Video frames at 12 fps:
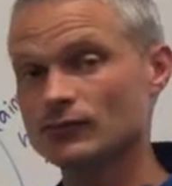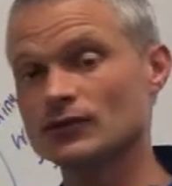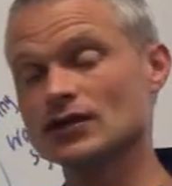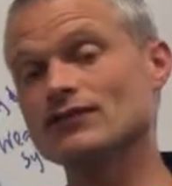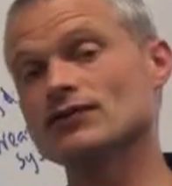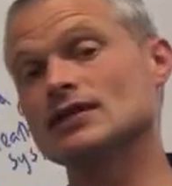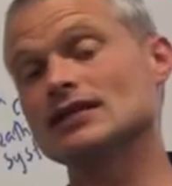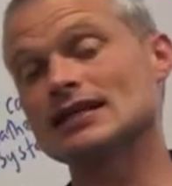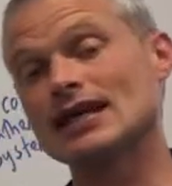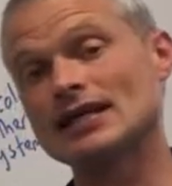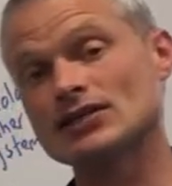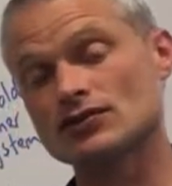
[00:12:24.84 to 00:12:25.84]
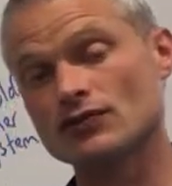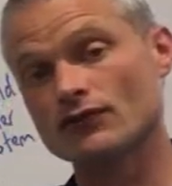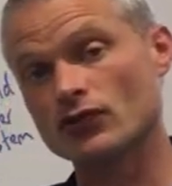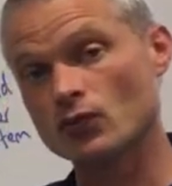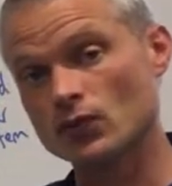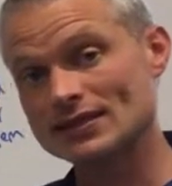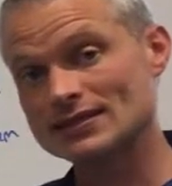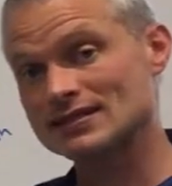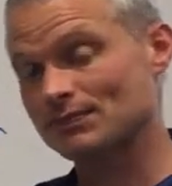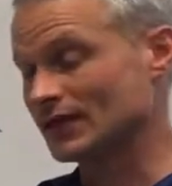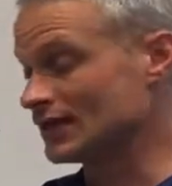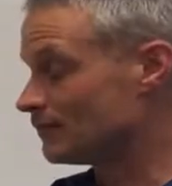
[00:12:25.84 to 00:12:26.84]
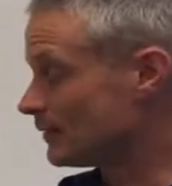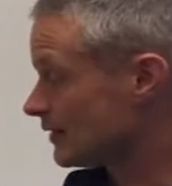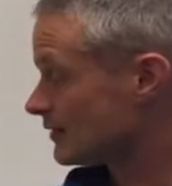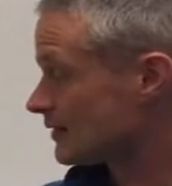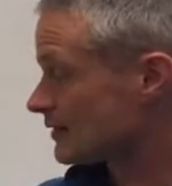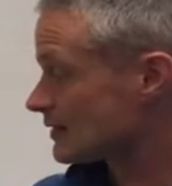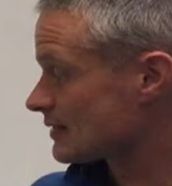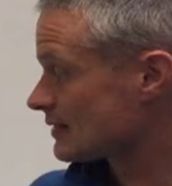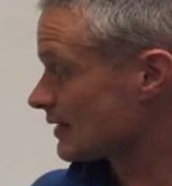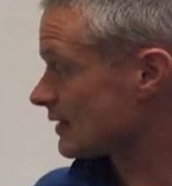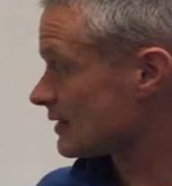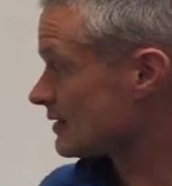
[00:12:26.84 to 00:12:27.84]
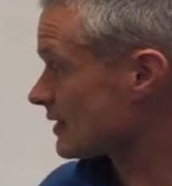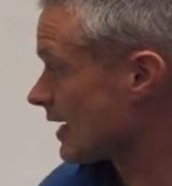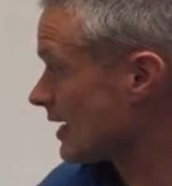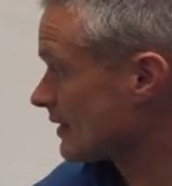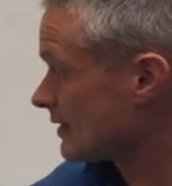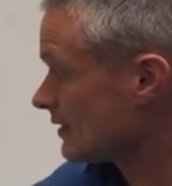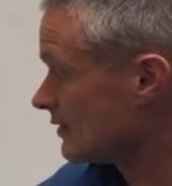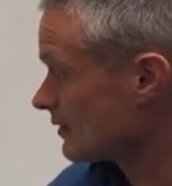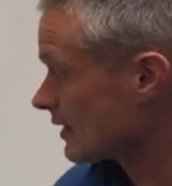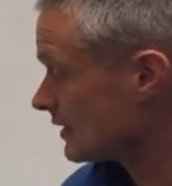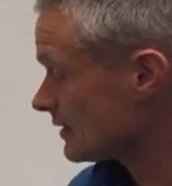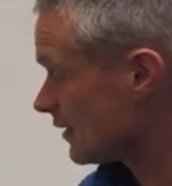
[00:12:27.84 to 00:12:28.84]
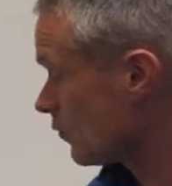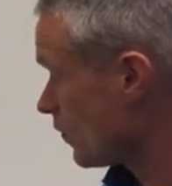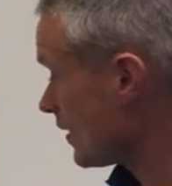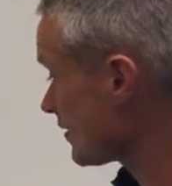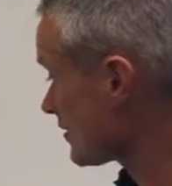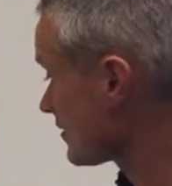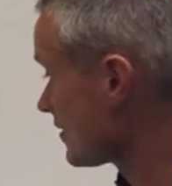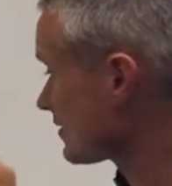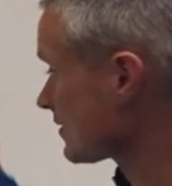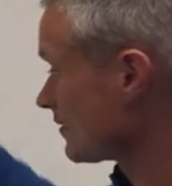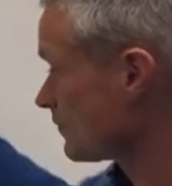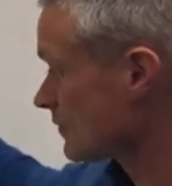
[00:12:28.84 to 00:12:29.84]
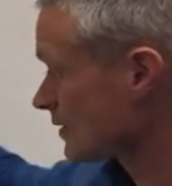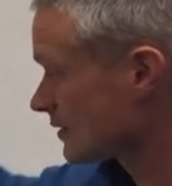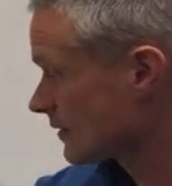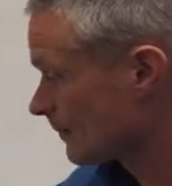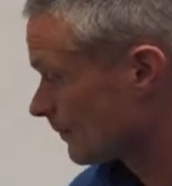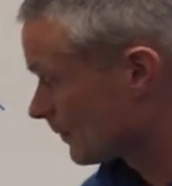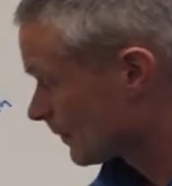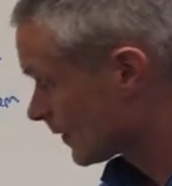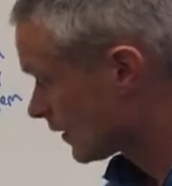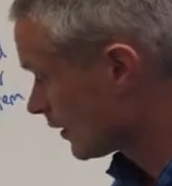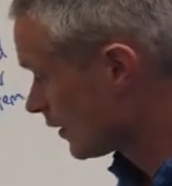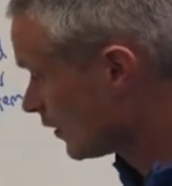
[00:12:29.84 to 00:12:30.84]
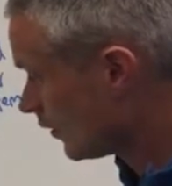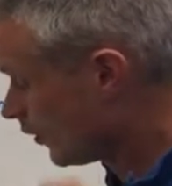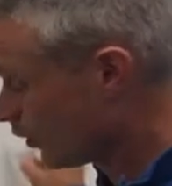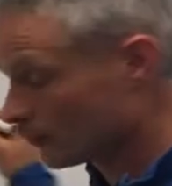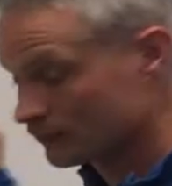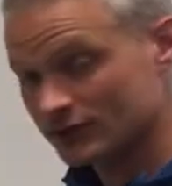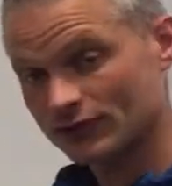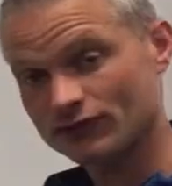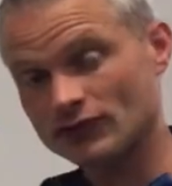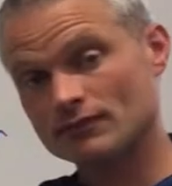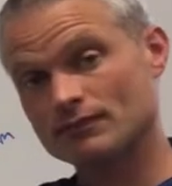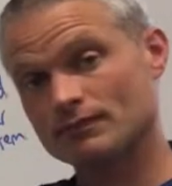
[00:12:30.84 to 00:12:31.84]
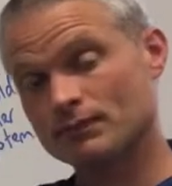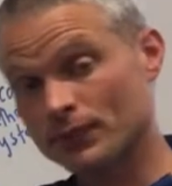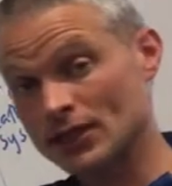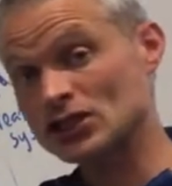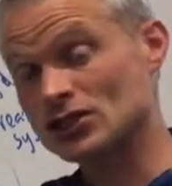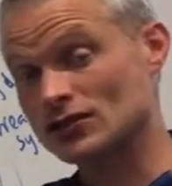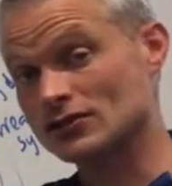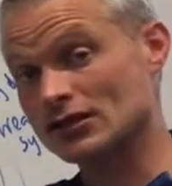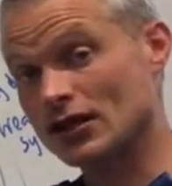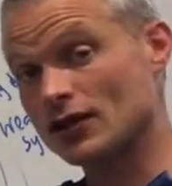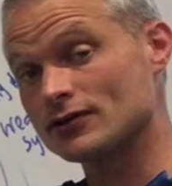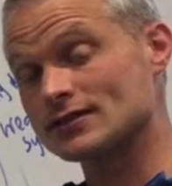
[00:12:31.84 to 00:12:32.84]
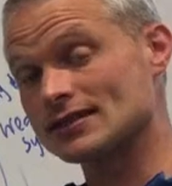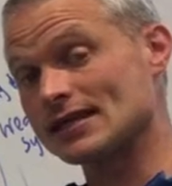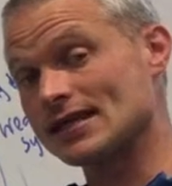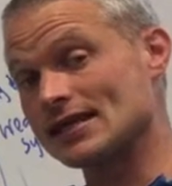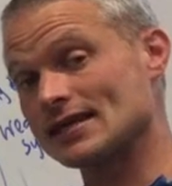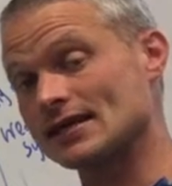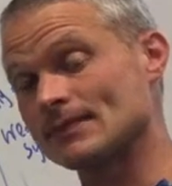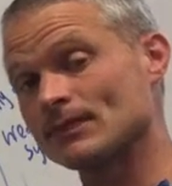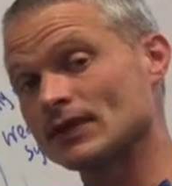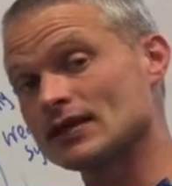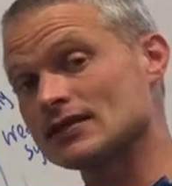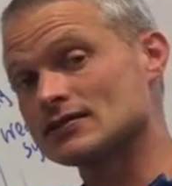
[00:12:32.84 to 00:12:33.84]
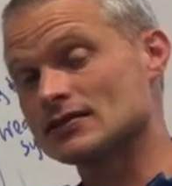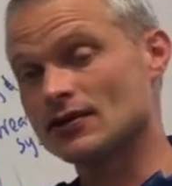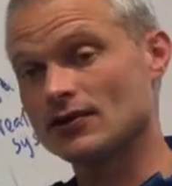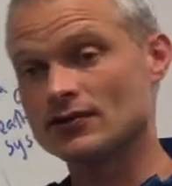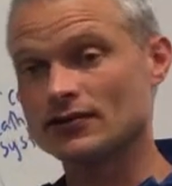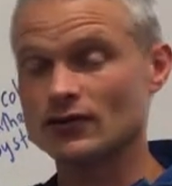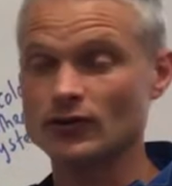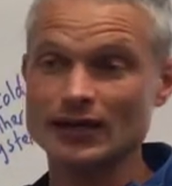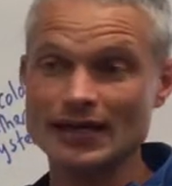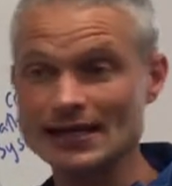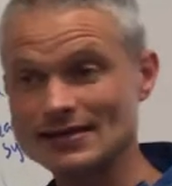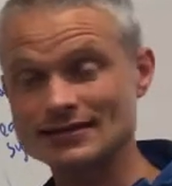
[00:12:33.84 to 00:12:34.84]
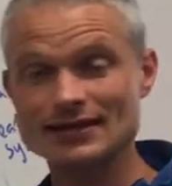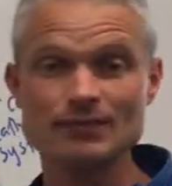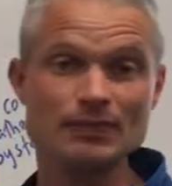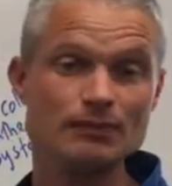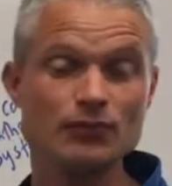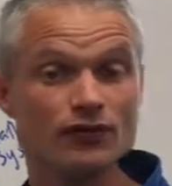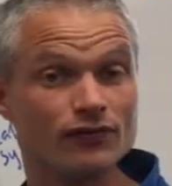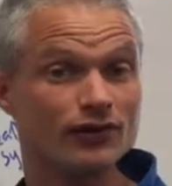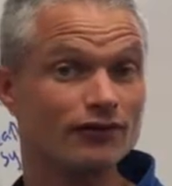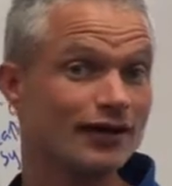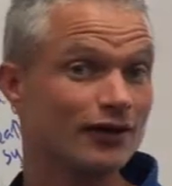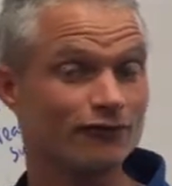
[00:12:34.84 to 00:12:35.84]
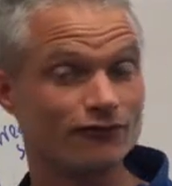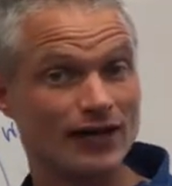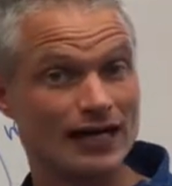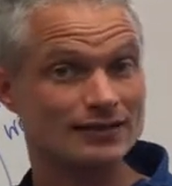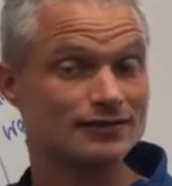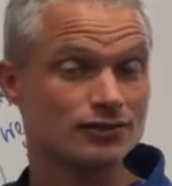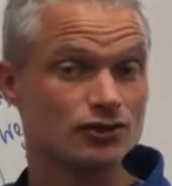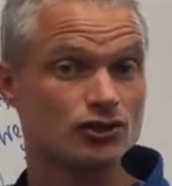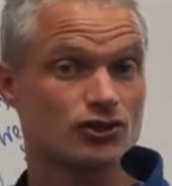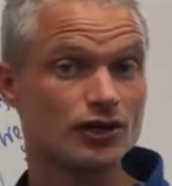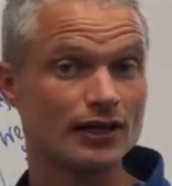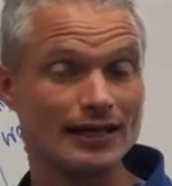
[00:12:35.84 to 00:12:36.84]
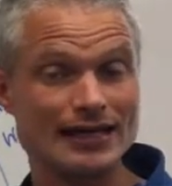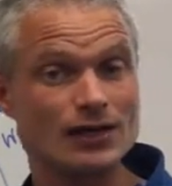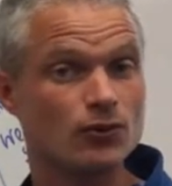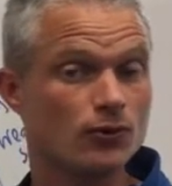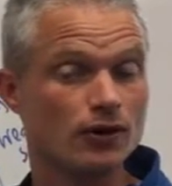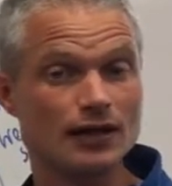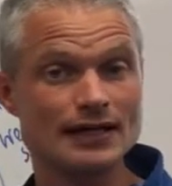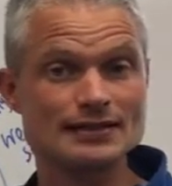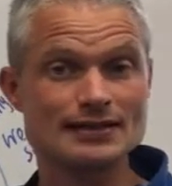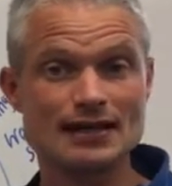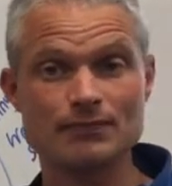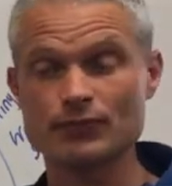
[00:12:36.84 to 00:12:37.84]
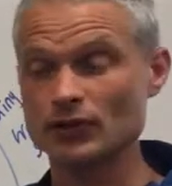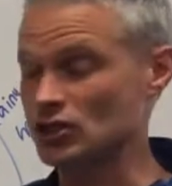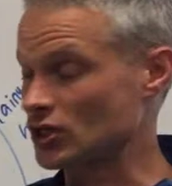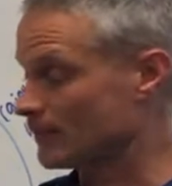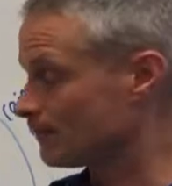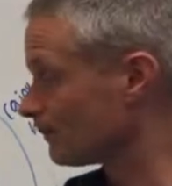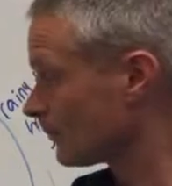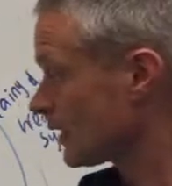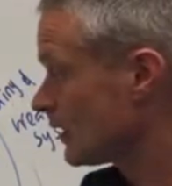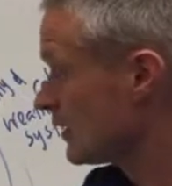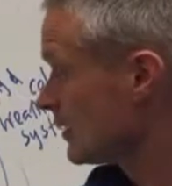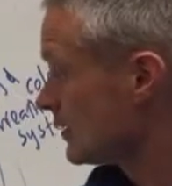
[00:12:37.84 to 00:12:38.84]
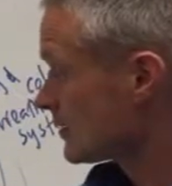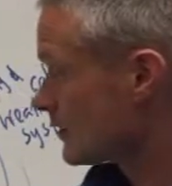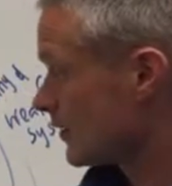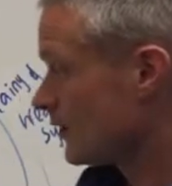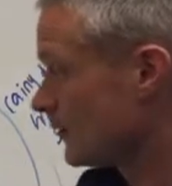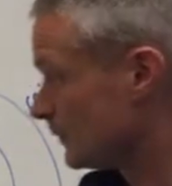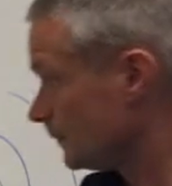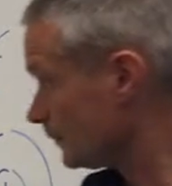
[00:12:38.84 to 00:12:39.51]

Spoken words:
will give you an indication of the wind speed, because it's saying that you're getting weather systems of different pressures close together, so the air is going to be moving around faster to try to equalize that pressure. So